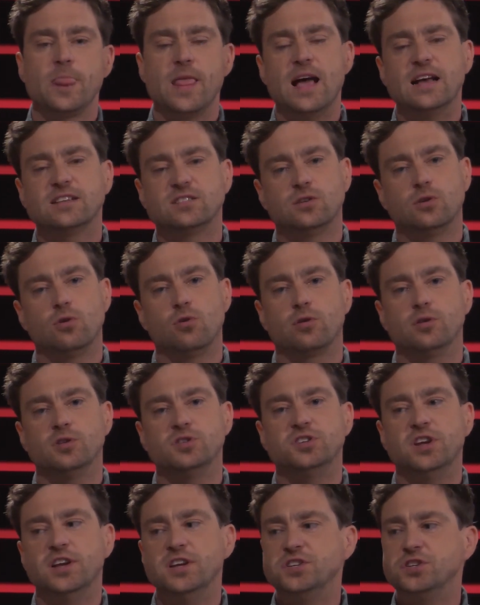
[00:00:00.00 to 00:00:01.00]
as an
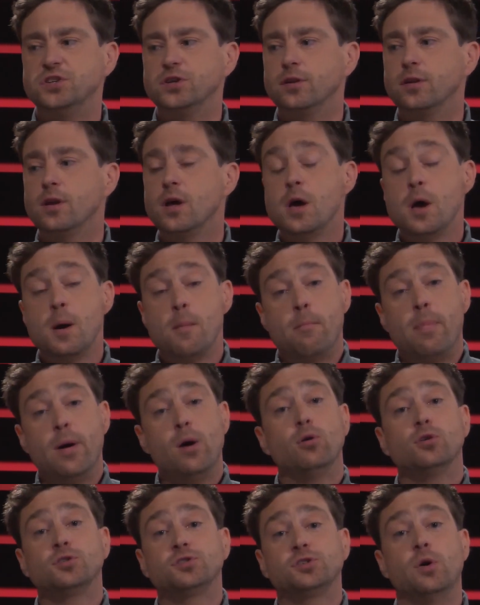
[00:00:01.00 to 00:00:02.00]
organization by
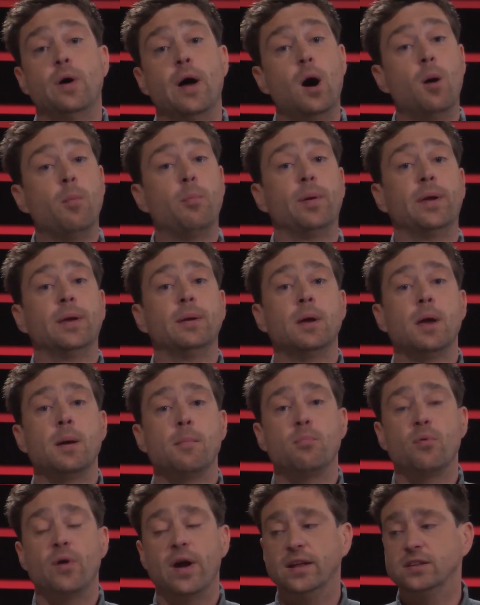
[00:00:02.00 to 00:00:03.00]
also helping
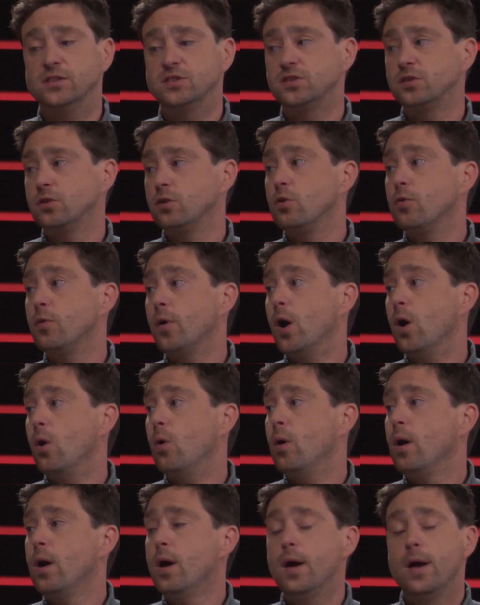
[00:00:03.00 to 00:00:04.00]
brands
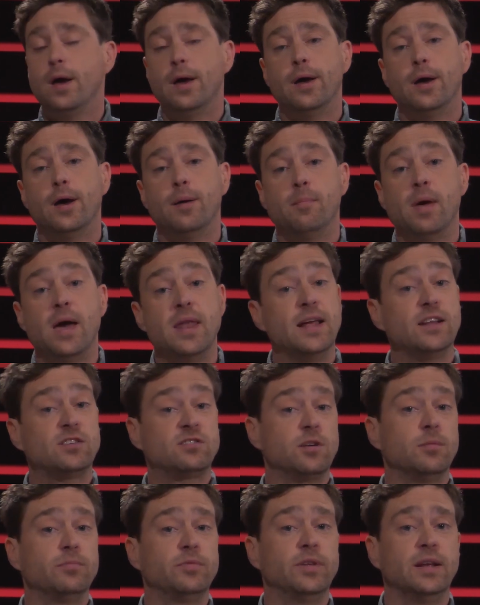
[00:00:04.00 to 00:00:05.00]
grow. And that's
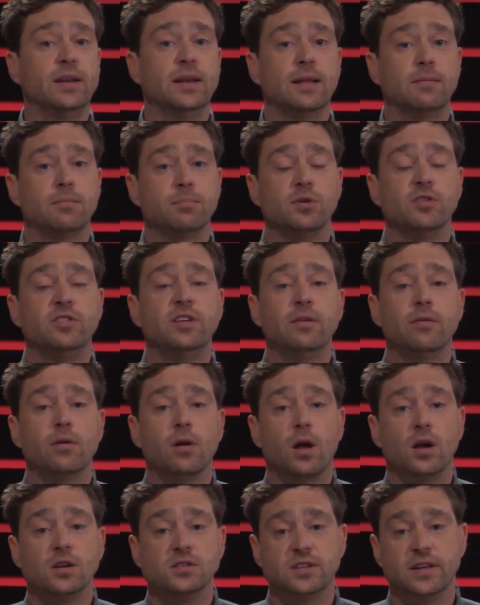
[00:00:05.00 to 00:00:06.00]
something that
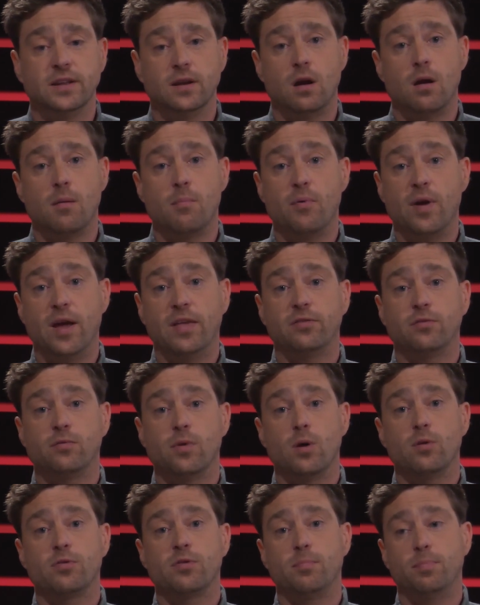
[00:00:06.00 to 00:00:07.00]
materialized in our brand
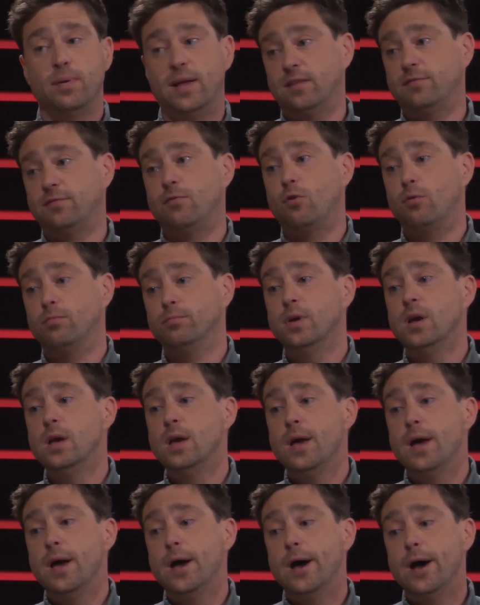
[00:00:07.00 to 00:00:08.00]
growth platform.
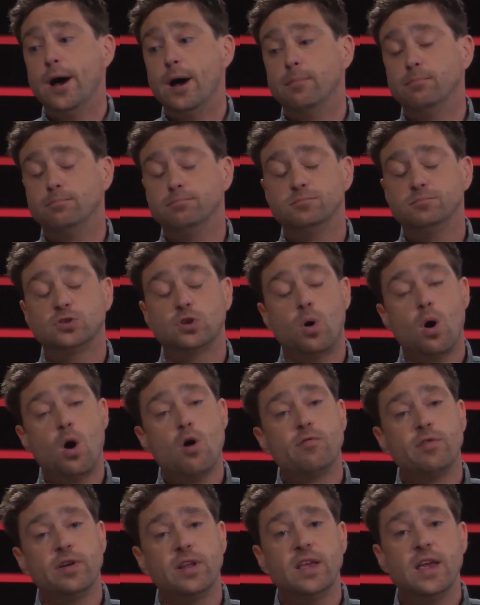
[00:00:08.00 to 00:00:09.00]
So
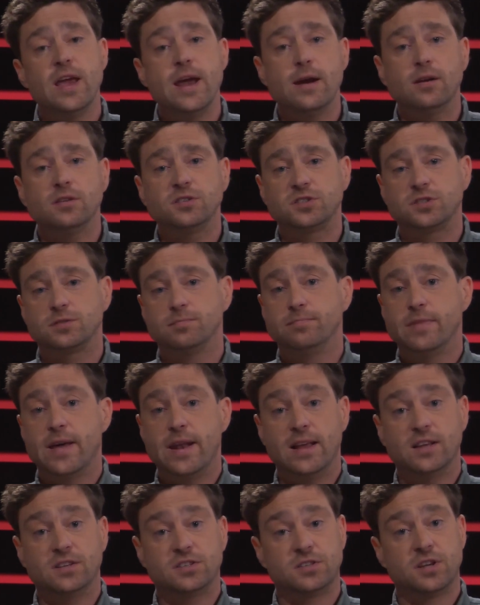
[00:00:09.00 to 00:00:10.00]
over the years, that
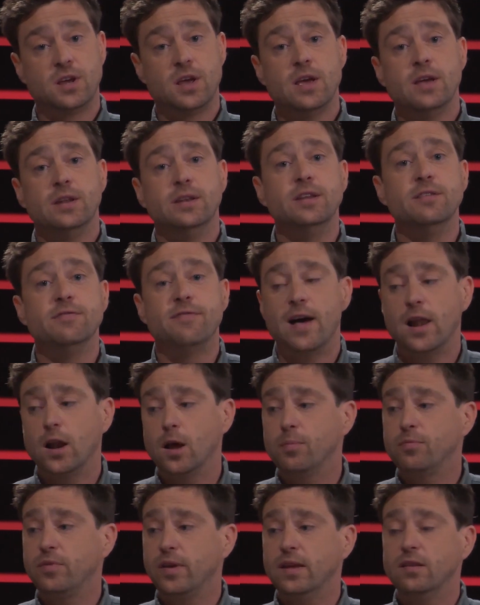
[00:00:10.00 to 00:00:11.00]
has
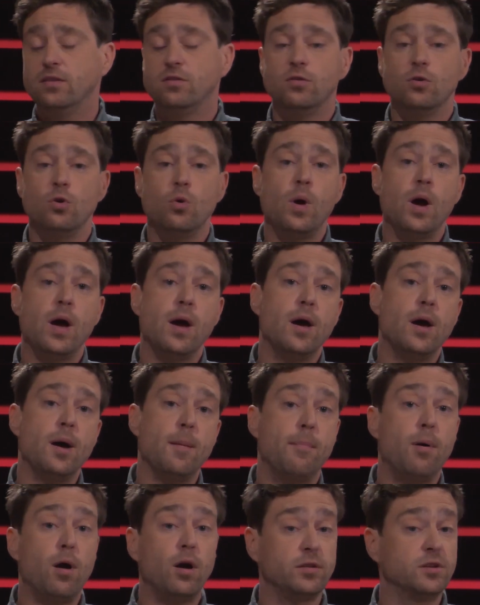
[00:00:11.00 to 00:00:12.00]
developed into
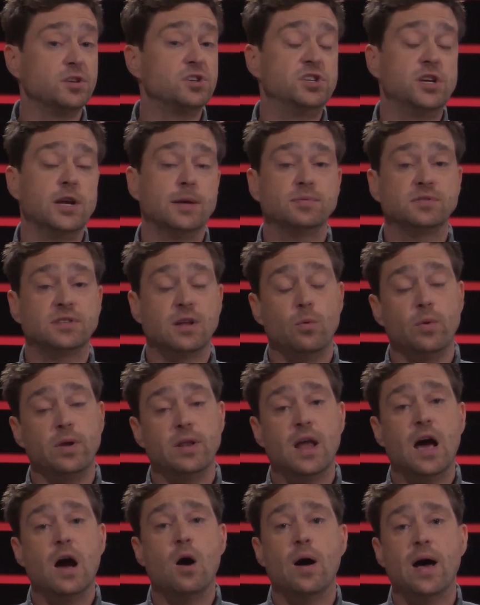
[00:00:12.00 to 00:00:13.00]
partnerships that we
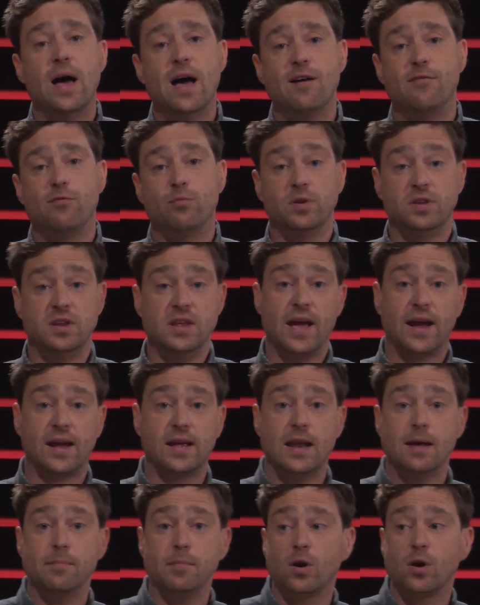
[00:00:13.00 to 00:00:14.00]
now have with the
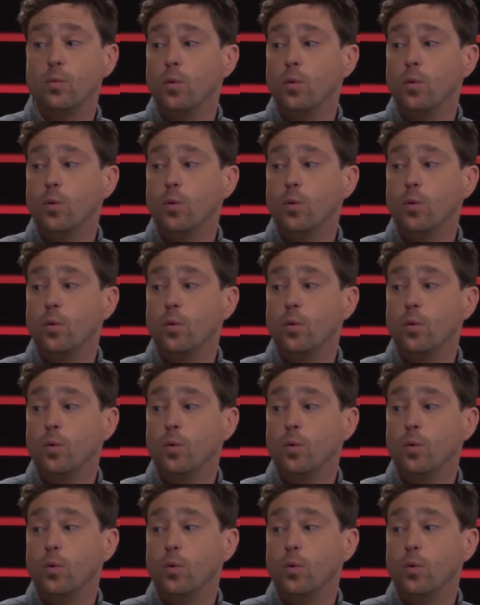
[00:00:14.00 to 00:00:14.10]
academic